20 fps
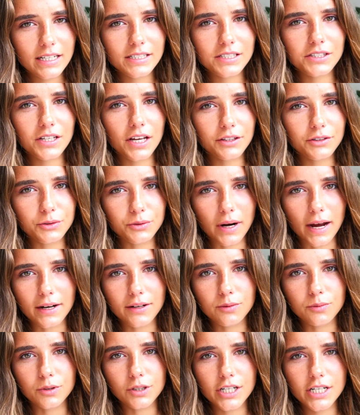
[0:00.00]
is not the
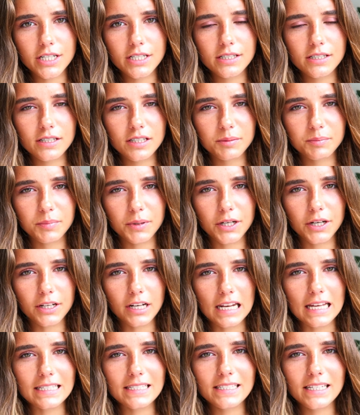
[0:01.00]
right word, but
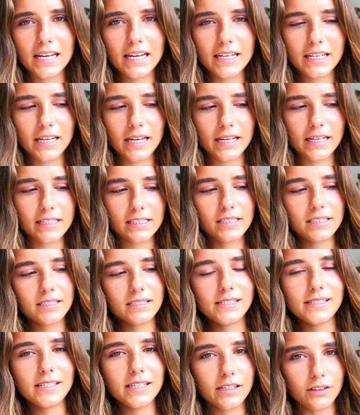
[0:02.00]
let's say it's
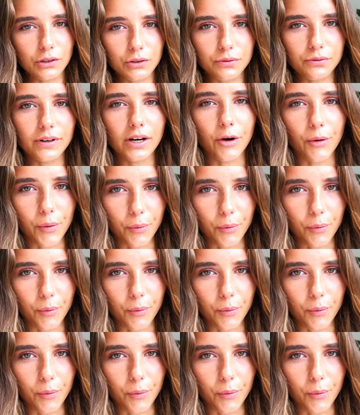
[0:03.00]
sealed very